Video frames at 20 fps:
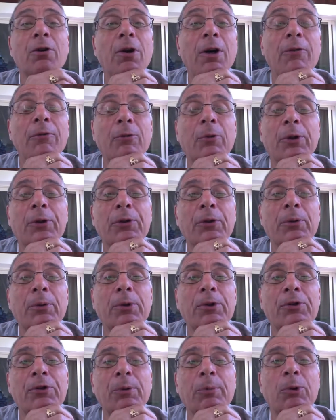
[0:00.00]
off with, there
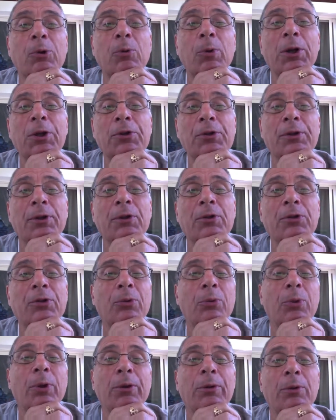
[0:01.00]
is some question as to
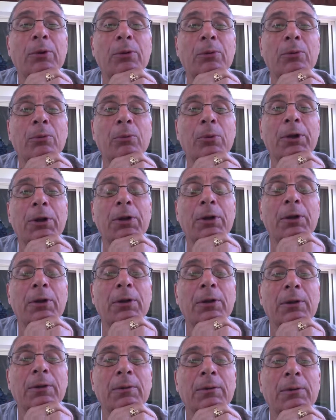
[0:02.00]
whether
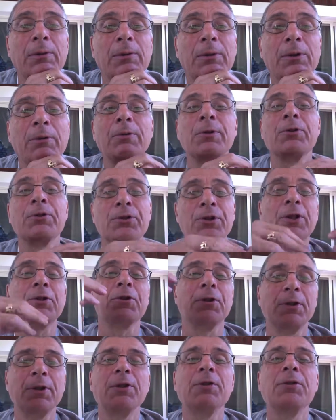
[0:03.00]
there is
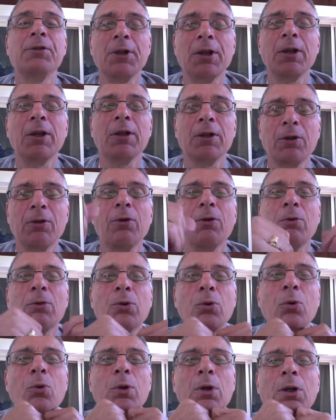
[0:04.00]
such a design called
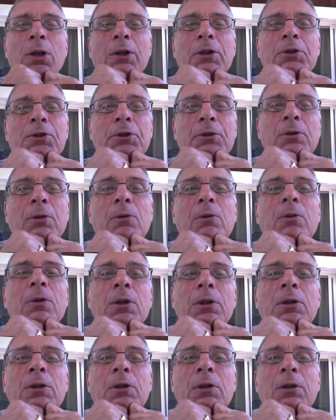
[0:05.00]
correlational.
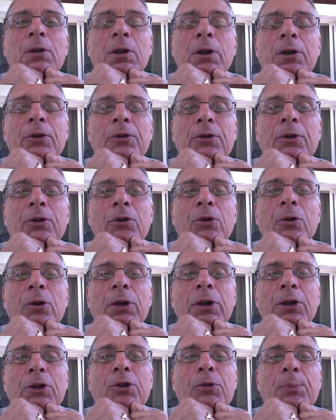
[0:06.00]
It's a
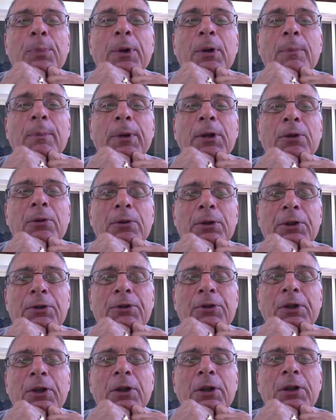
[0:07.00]
non-experimental
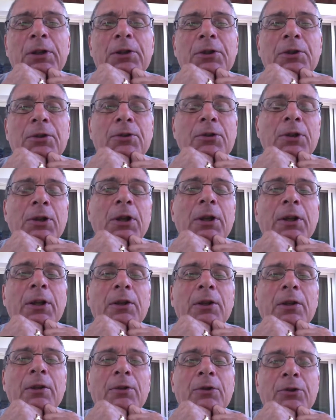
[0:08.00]
design, just
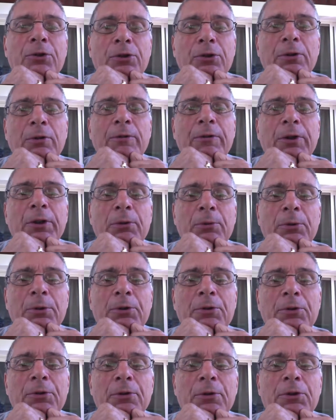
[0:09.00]
like survey
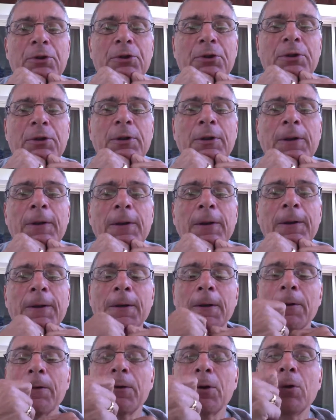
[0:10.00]
research.
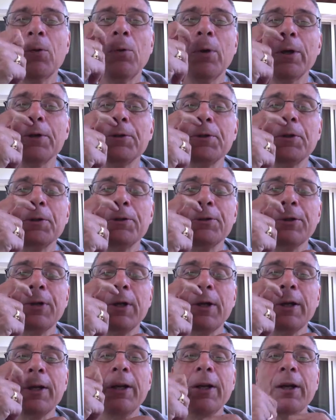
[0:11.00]
Now, the questions that
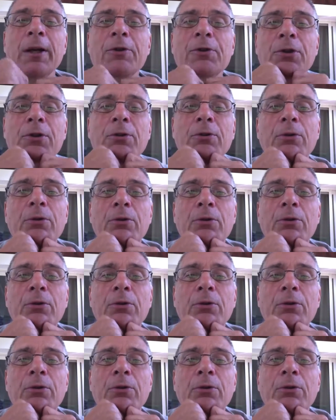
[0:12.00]
I ask you